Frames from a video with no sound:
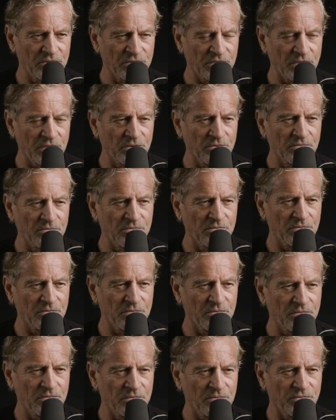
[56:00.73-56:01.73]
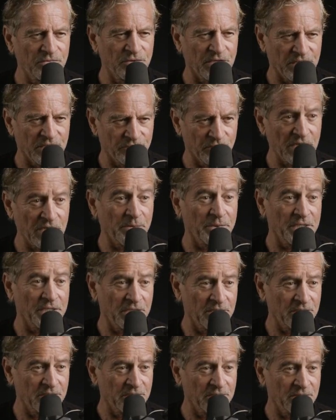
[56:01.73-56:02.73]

So, uh, thanks for coming in.